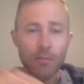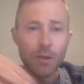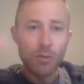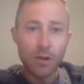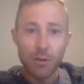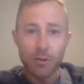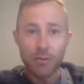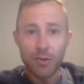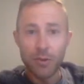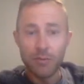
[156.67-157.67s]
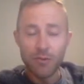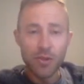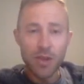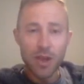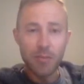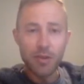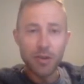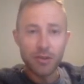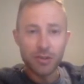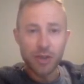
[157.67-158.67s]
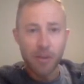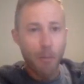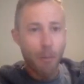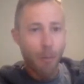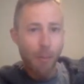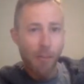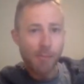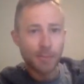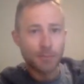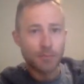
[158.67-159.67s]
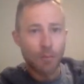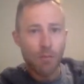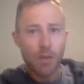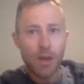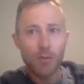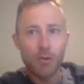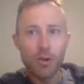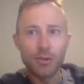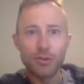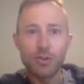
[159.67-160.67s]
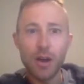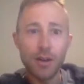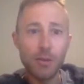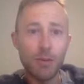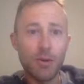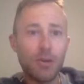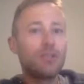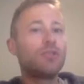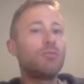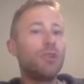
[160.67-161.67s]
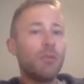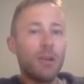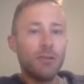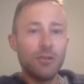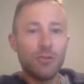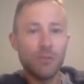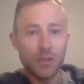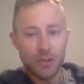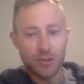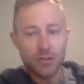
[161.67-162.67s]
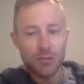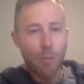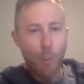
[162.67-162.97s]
we are reviewing for the AP exam. And we're also talking about experimental physics.